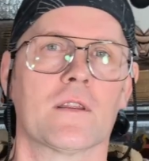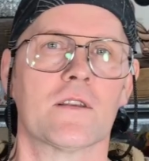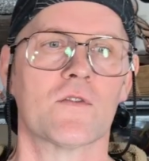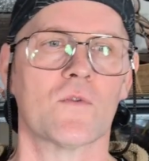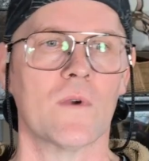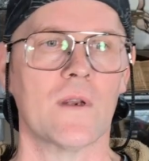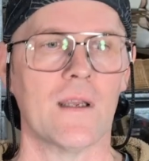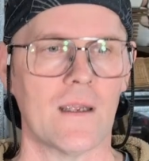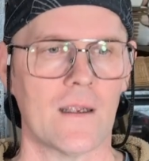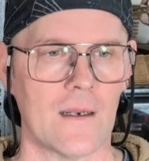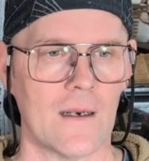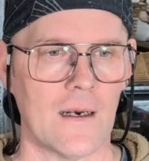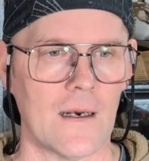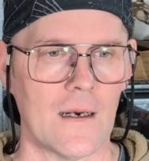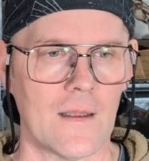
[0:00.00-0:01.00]
this week.
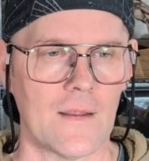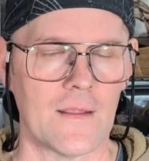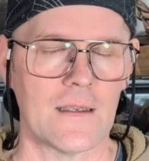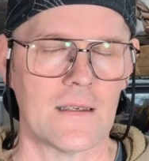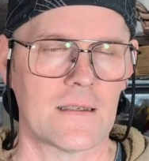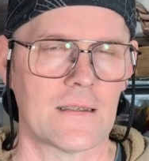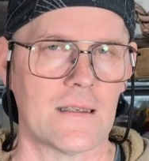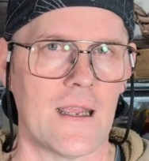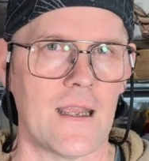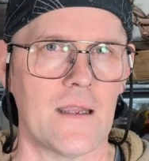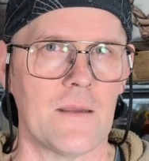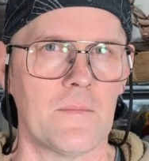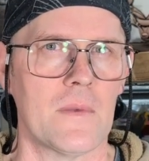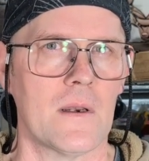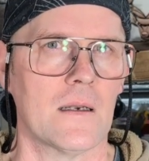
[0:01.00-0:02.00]
This
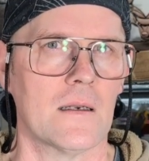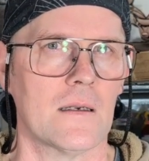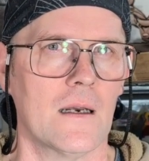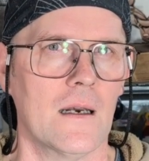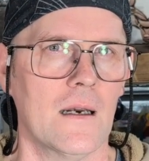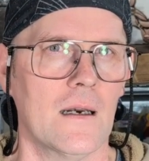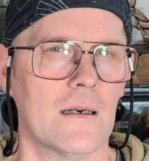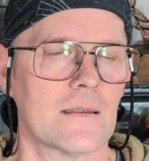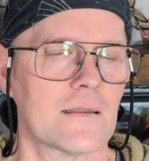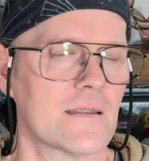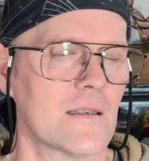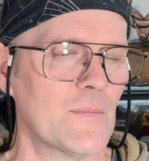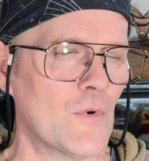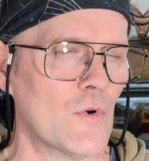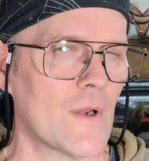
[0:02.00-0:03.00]
same
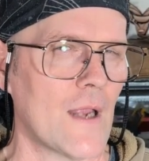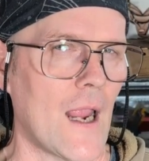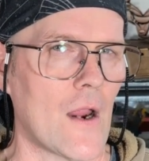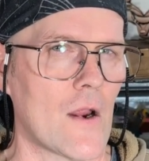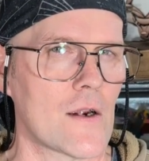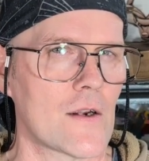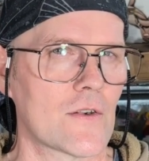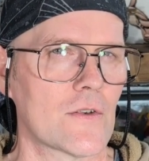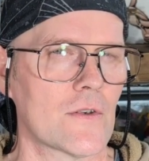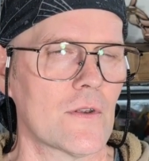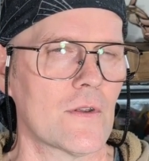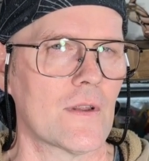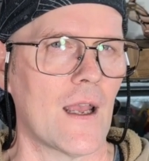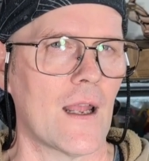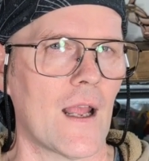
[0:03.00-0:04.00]
simple
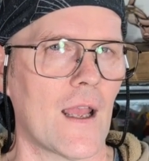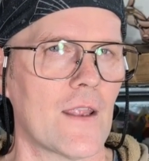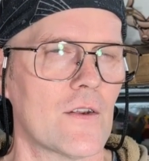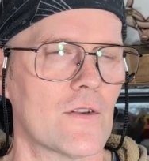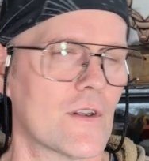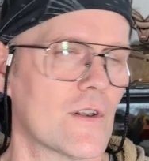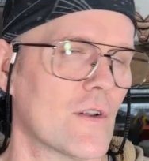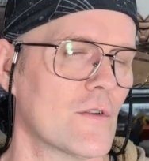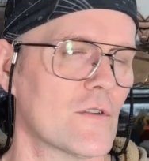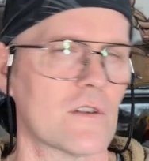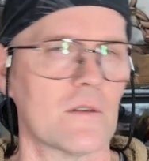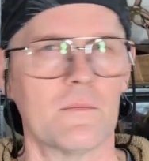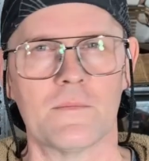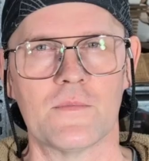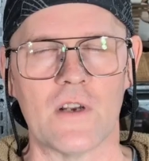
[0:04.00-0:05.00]
character that I used to do
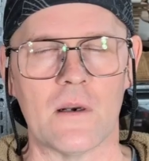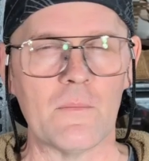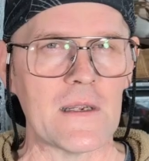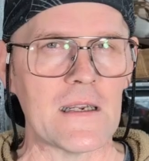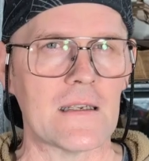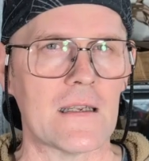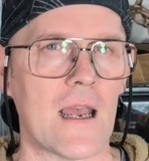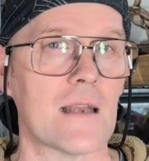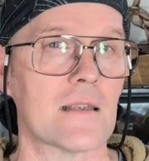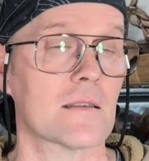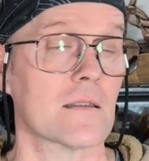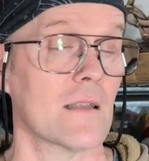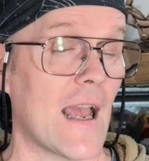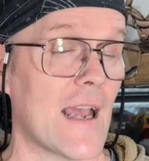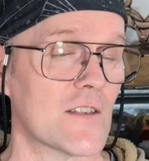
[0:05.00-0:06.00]
some jumping
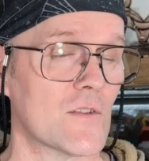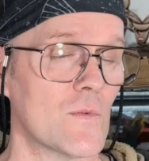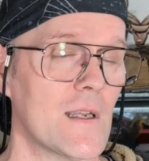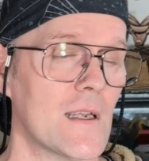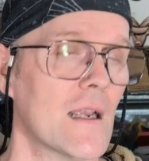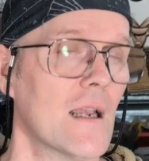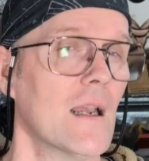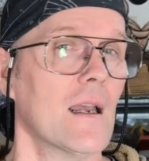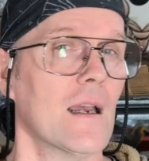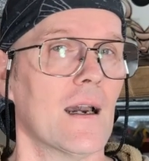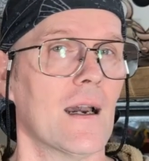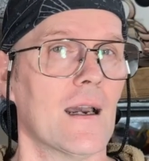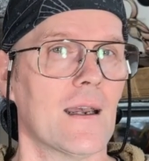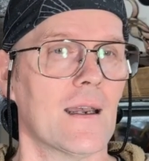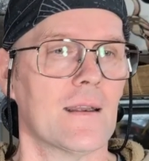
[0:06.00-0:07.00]
tests last week,
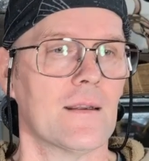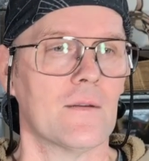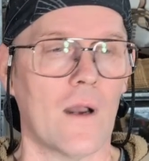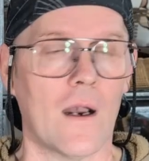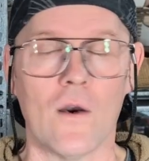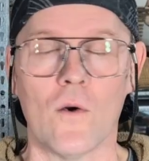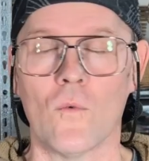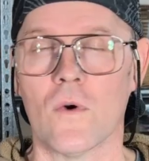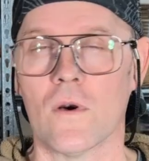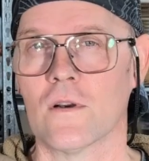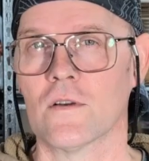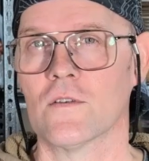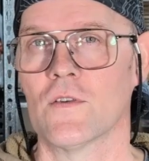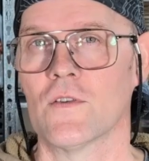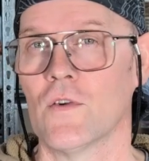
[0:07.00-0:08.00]
I
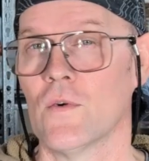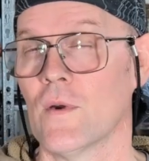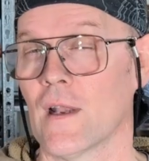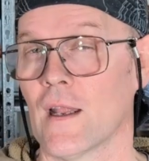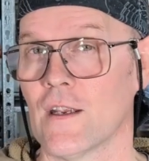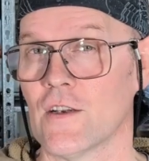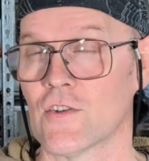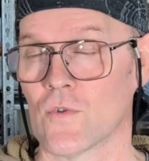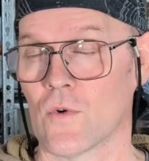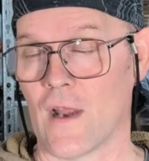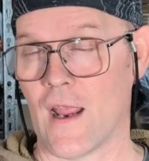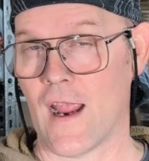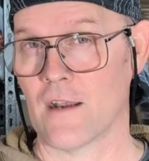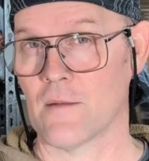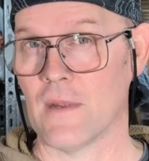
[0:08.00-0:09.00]
worked at doing a
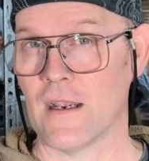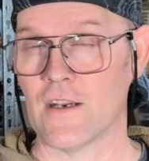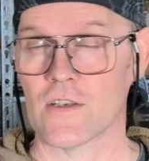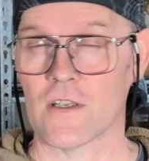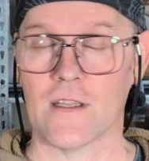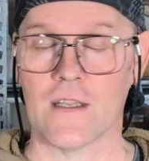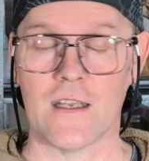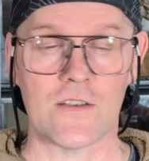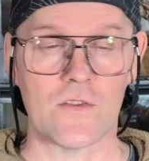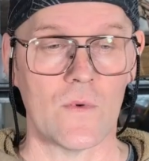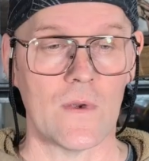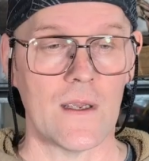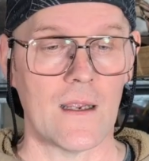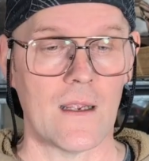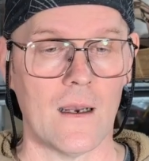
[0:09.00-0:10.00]
short animation this
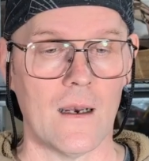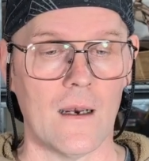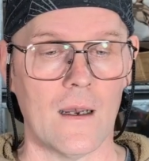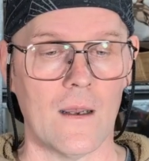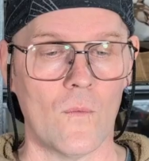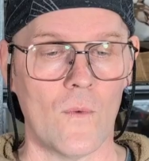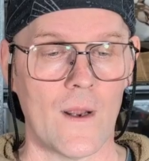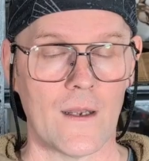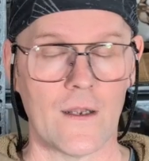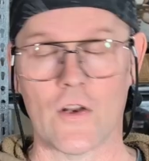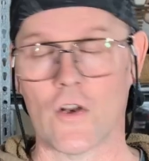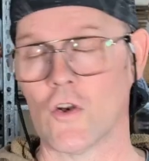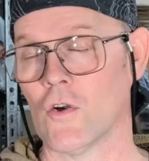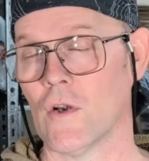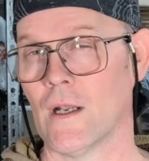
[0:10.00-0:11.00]
week. I went into
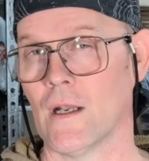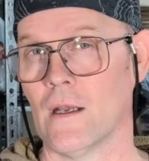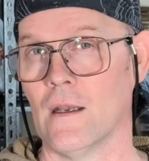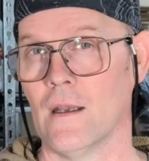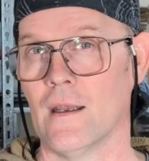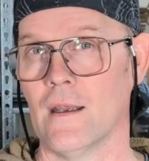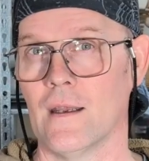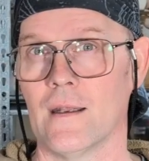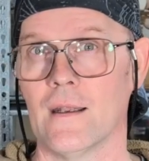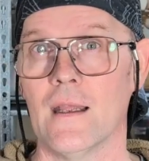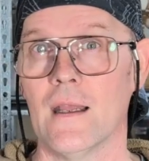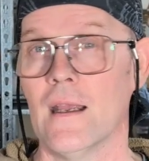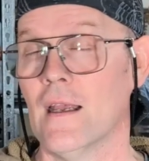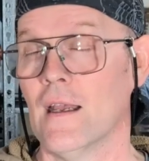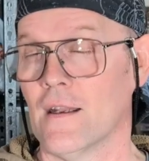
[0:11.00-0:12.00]
Krita and
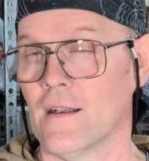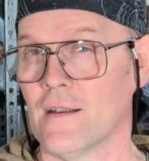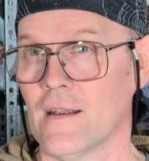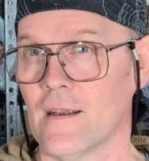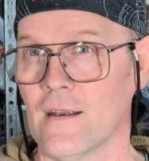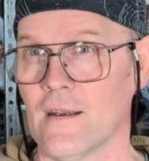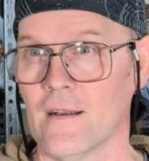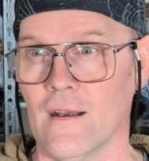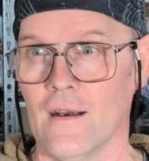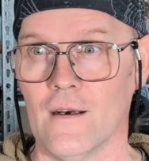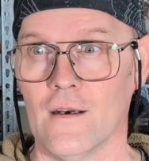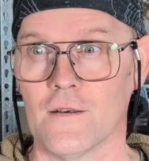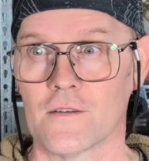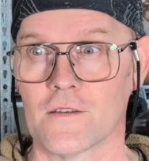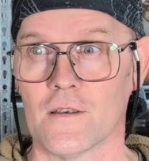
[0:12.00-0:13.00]
did
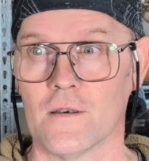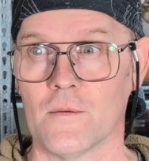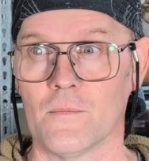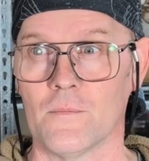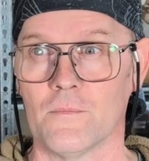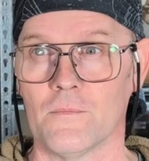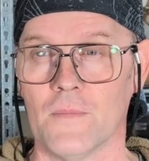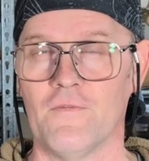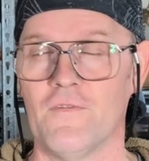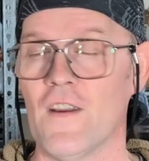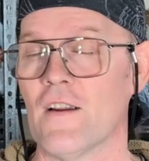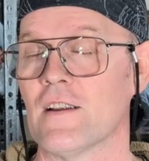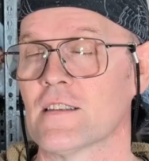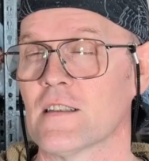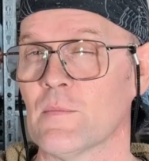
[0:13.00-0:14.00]
some
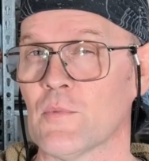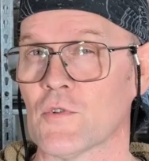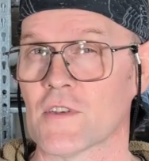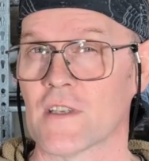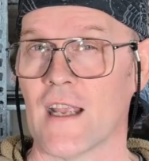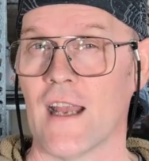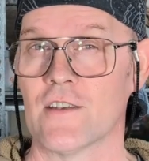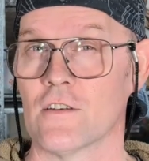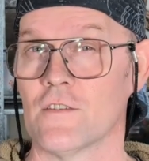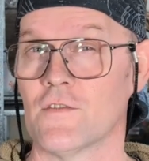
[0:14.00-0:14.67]
very simple sketch